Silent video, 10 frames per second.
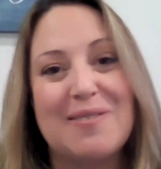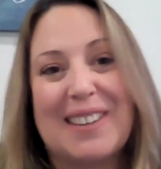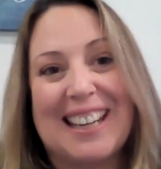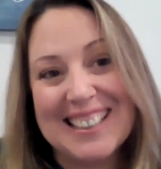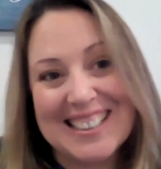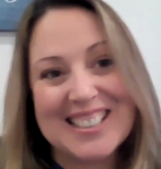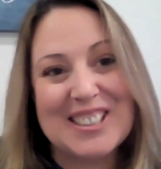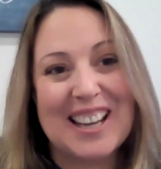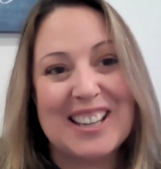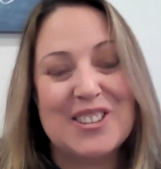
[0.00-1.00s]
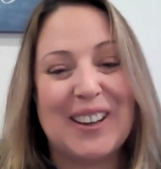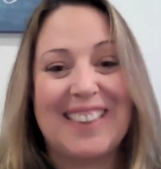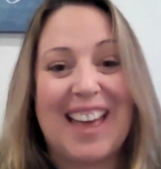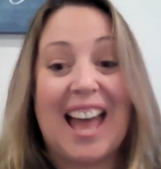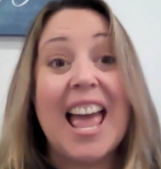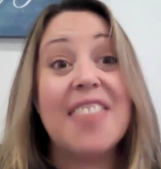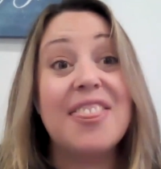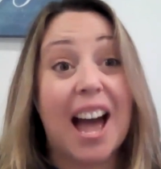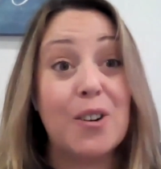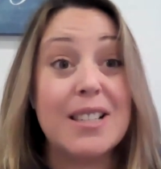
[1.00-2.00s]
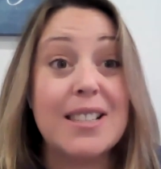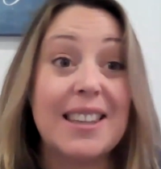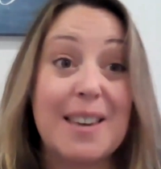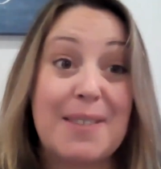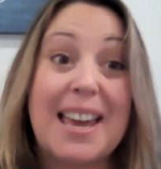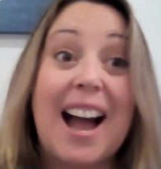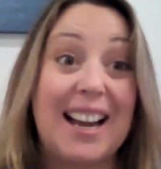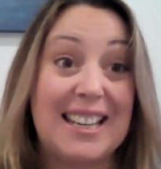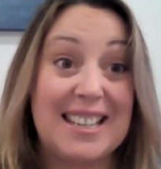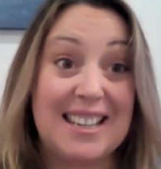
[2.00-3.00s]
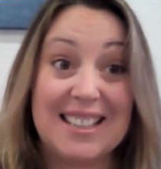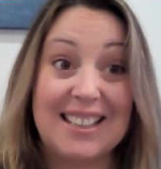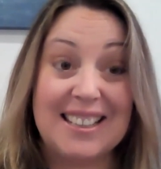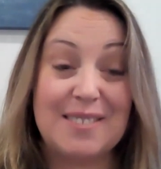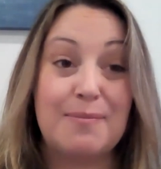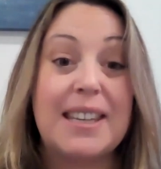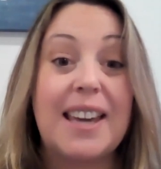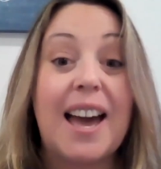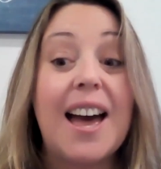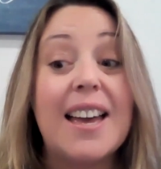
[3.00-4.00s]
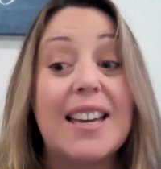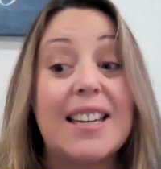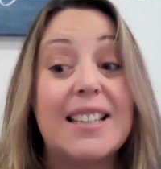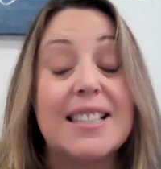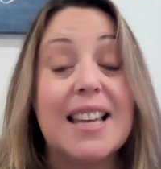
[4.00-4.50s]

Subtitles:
me in doing that. That was the limit I needed because